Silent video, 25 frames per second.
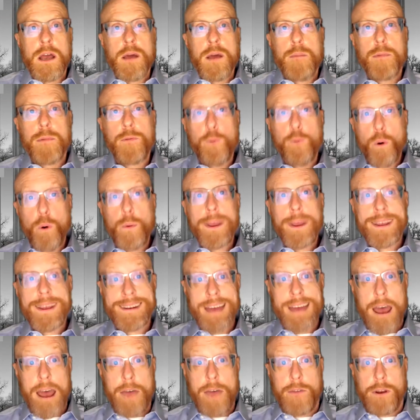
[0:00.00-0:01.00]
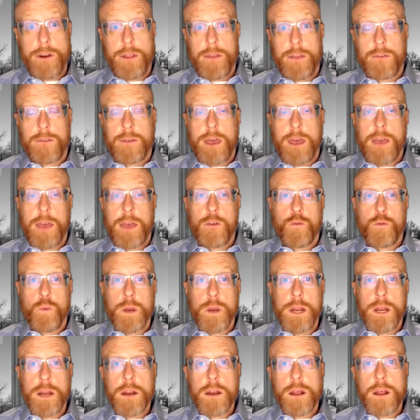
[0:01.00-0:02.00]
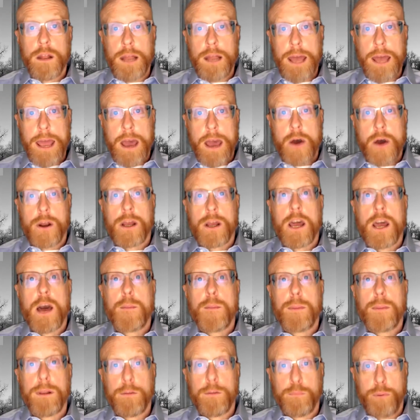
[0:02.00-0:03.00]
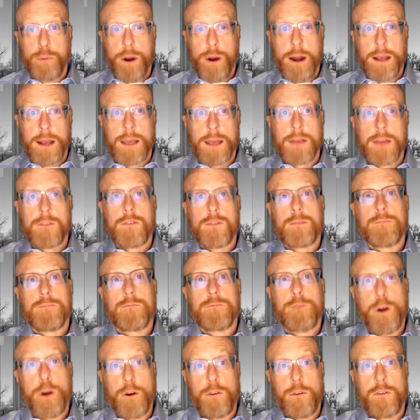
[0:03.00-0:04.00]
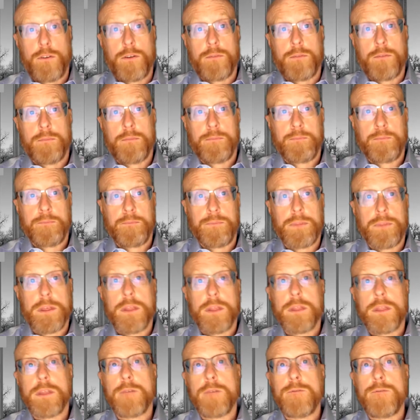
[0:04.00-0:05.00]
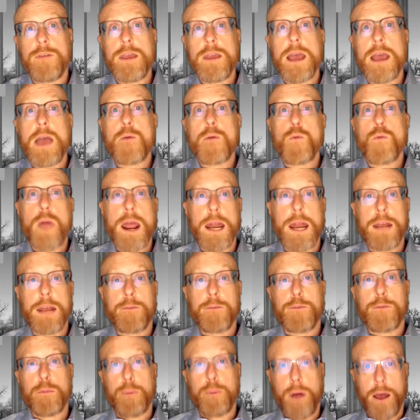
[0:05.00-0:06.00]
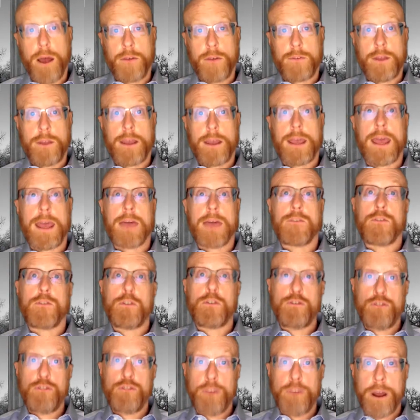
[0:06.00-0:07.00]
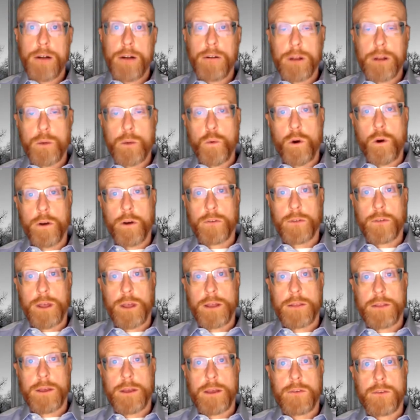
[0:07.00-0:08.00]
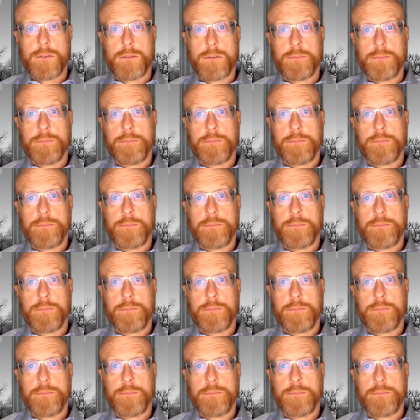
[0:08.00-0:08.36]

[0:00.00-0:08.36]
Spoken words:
Before we can dive into this case, we need to lay out a couple of predicates. First, the VA rating for prostate cancer generally works like this.